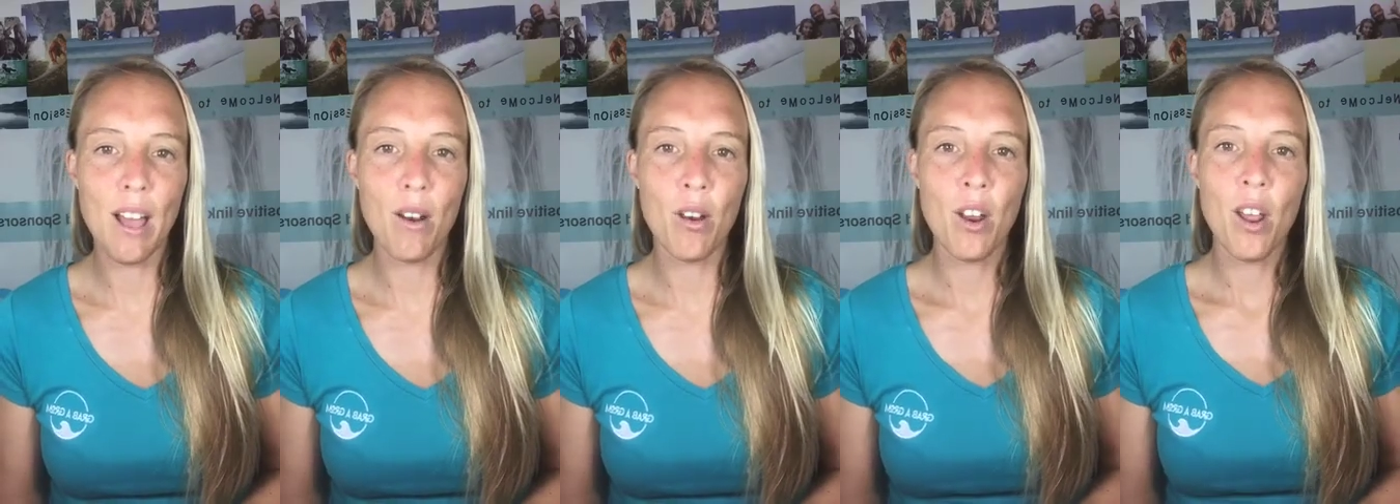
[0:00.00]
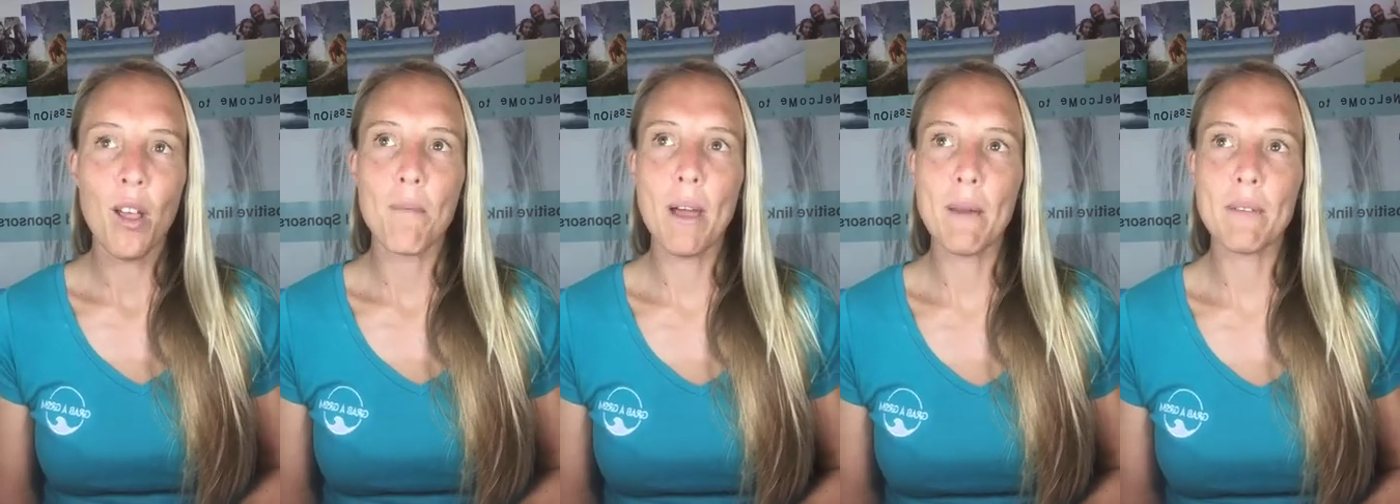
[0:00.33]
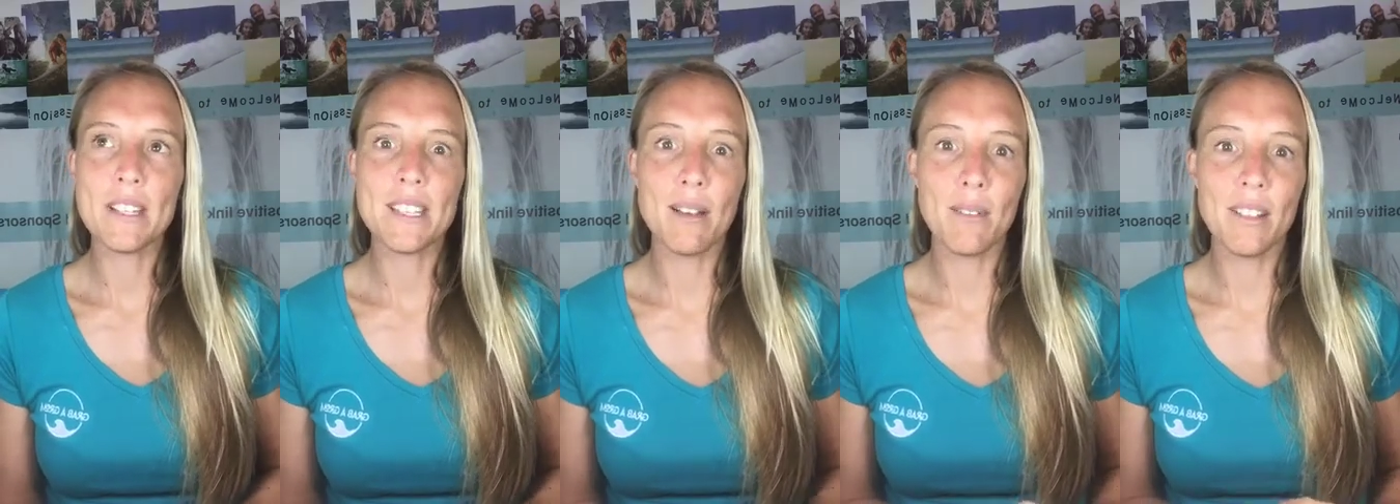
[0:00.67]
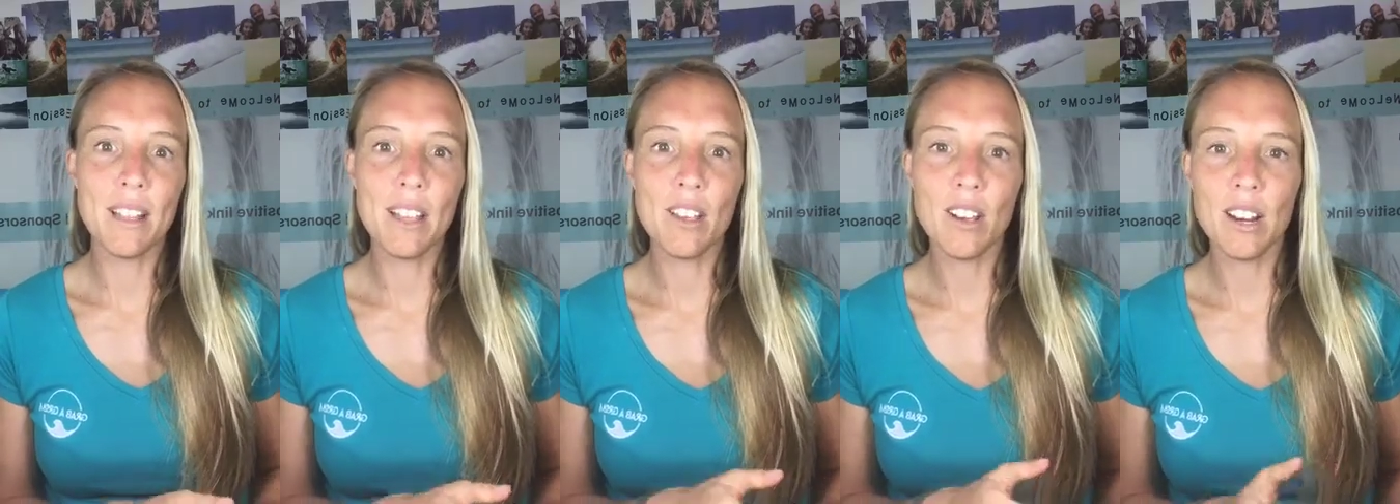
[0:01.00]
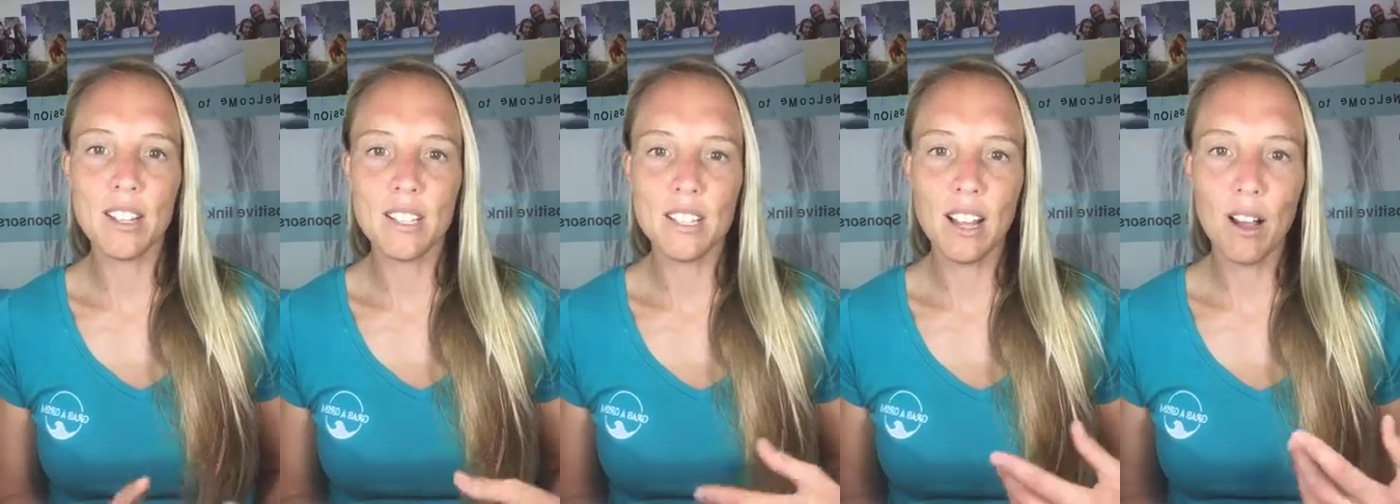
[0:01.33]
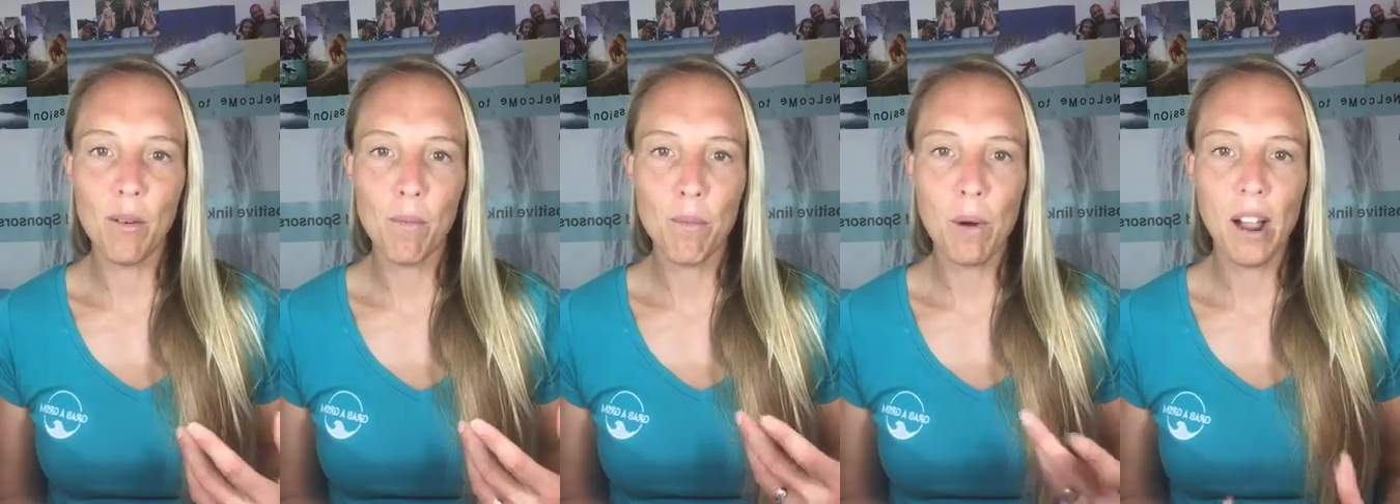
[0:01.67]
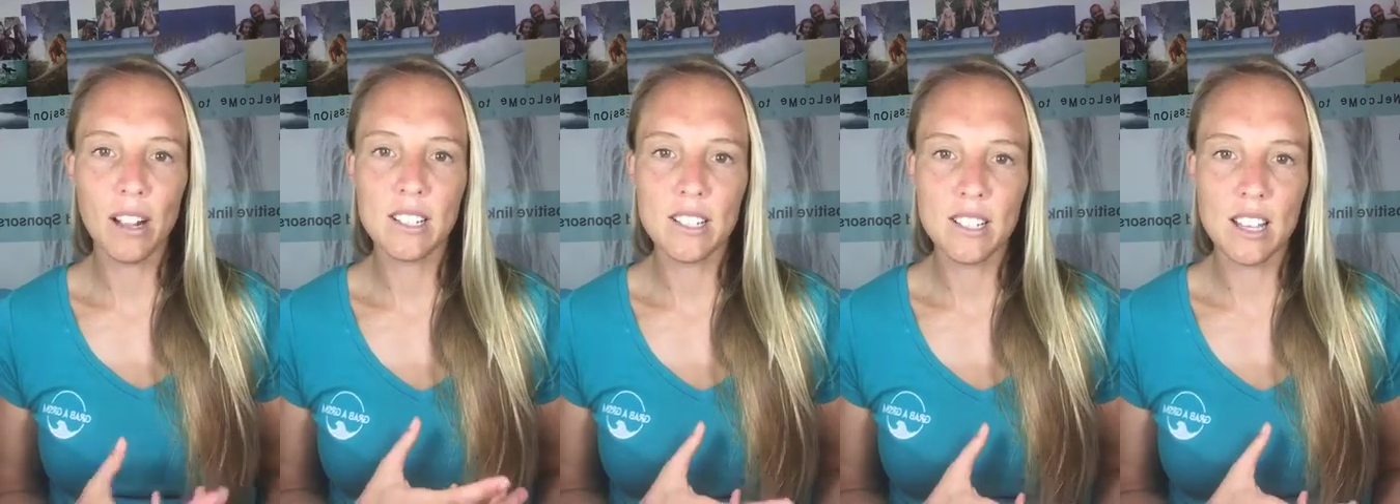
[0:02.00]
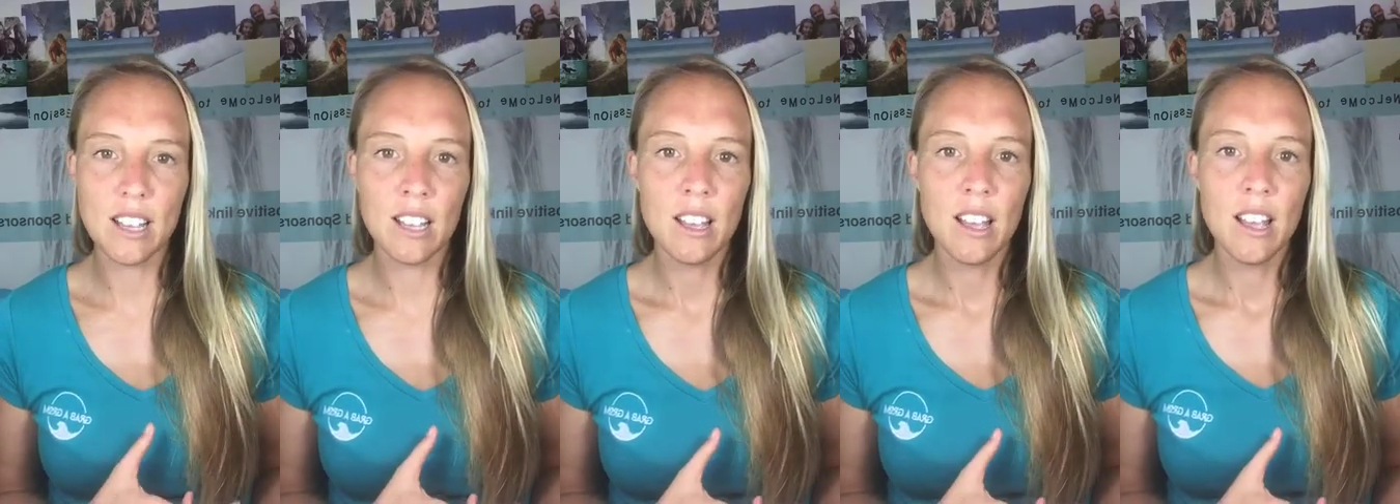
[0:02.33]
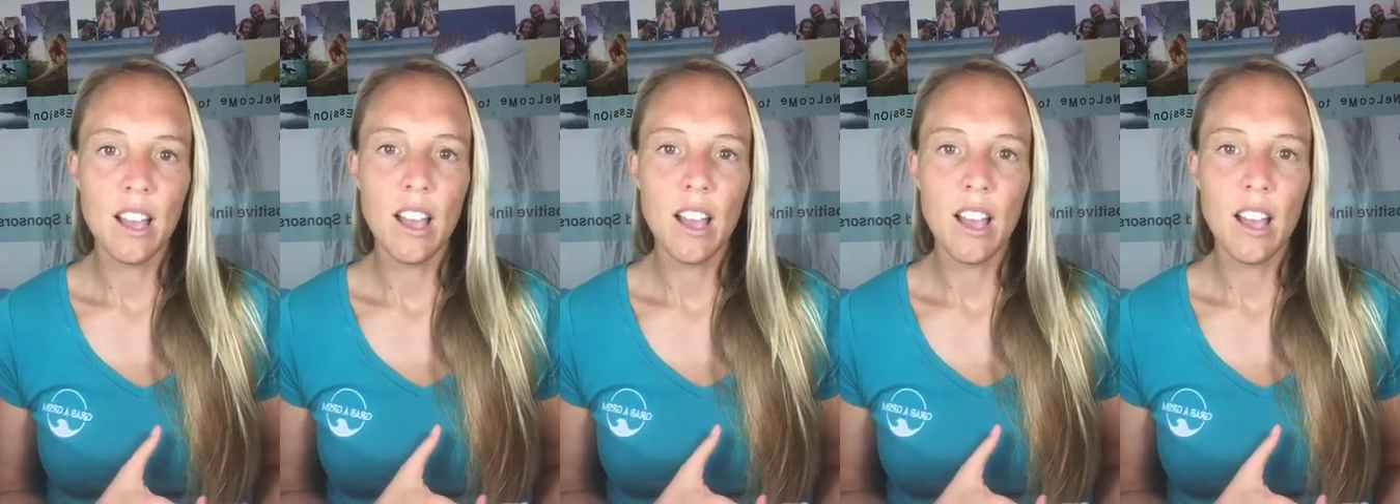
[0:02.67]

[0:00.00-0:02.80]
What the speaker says: and maybe something that you're going to start practicing,